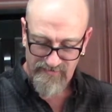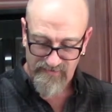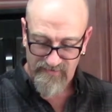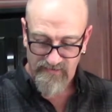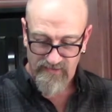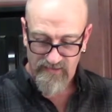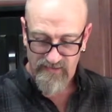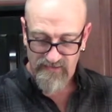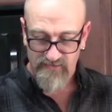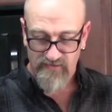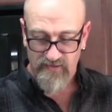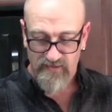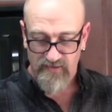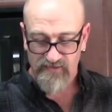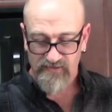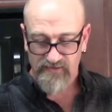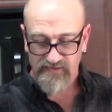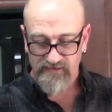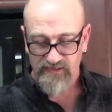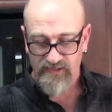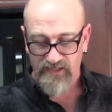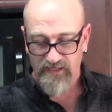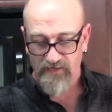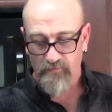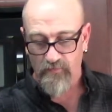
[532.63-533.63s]
And as you can
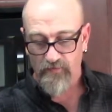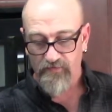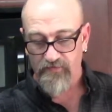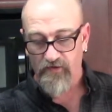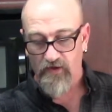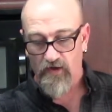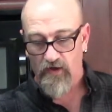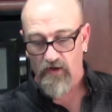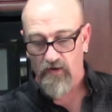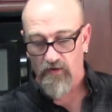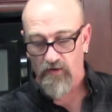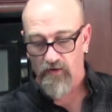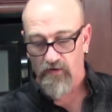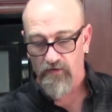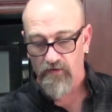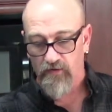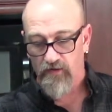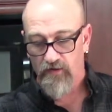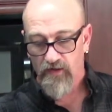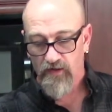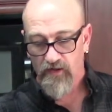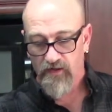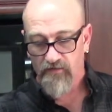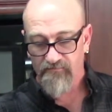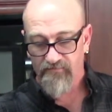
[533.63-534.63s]
see, with all
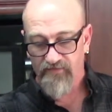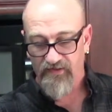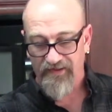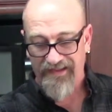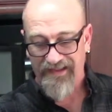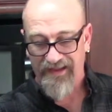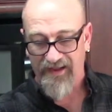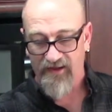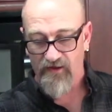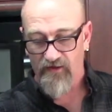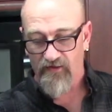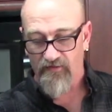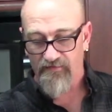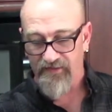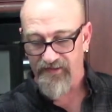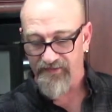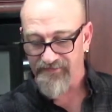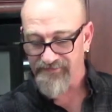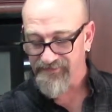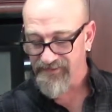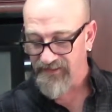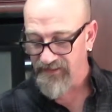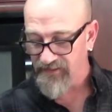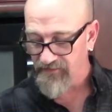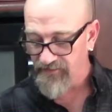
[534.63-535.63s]
of the kale
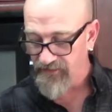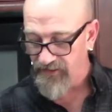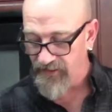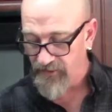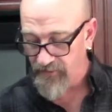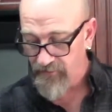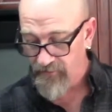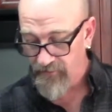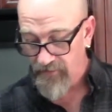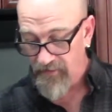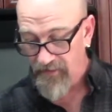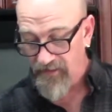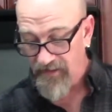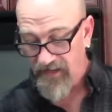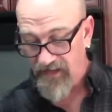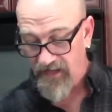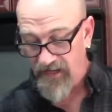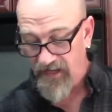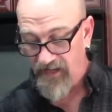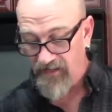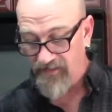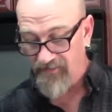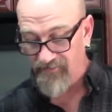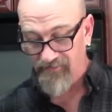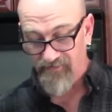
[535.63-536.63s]
that's in there,
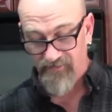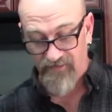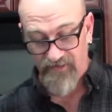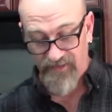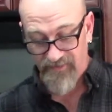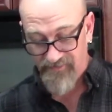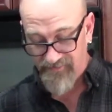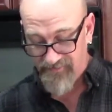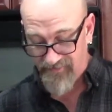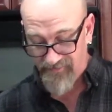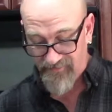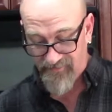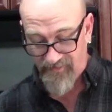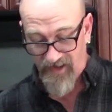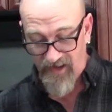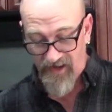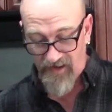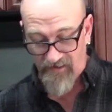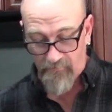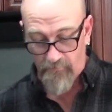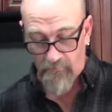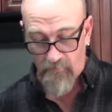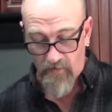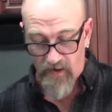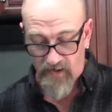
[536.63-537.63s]
it doesn't
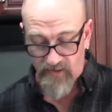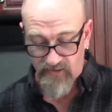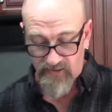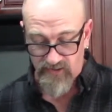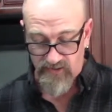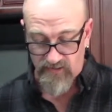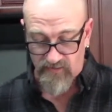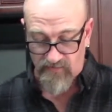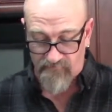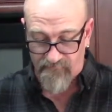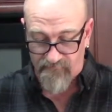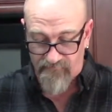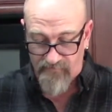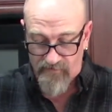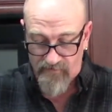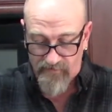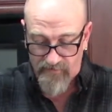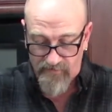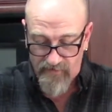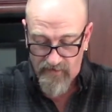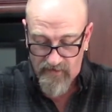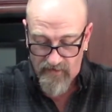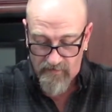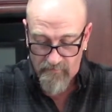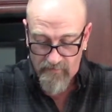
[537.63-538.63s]
take much to fill
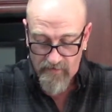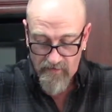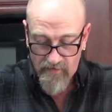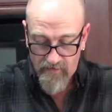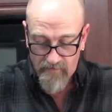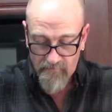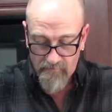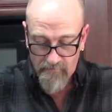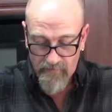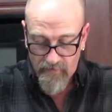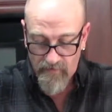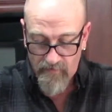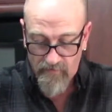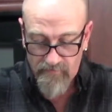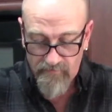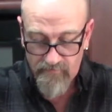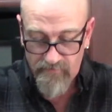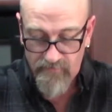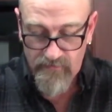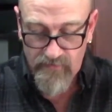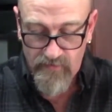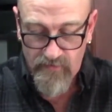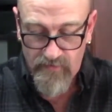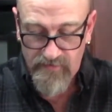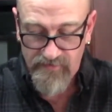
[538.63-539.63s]
it up, but
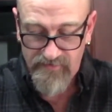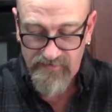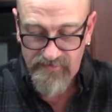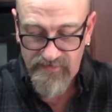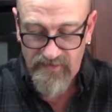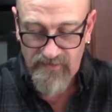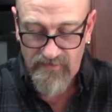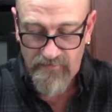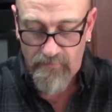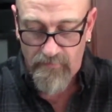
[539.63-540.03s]
you can see the